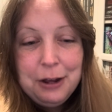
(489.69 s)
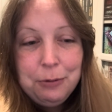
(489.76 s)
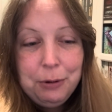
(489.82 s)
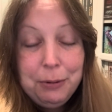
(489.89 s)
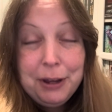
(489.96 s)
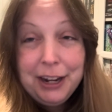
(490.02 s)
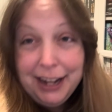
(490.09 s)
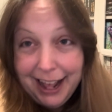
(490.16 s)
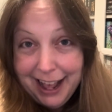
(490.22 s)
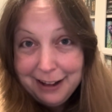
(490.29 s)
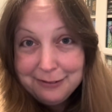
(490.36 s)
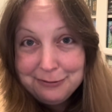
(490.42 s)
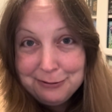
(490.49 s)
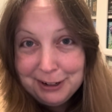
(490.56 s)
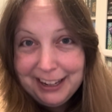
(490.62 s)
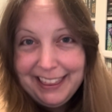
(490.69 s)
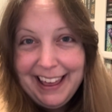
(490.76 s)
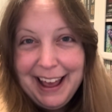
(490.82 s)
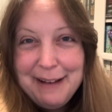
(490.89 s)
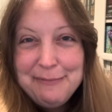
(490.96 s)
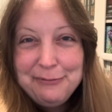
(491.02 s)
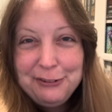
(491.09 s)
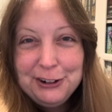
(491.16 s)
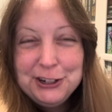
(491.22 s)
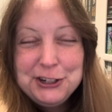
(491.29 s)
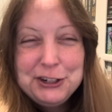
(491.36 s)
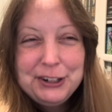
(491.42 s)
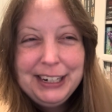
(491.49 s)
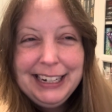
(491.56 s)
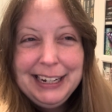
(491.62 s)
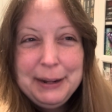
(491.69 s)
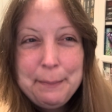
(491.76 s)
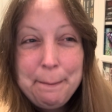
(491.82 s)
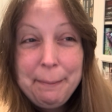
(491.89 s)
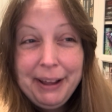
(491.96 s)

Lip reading: we were gonna have one of them for a treat,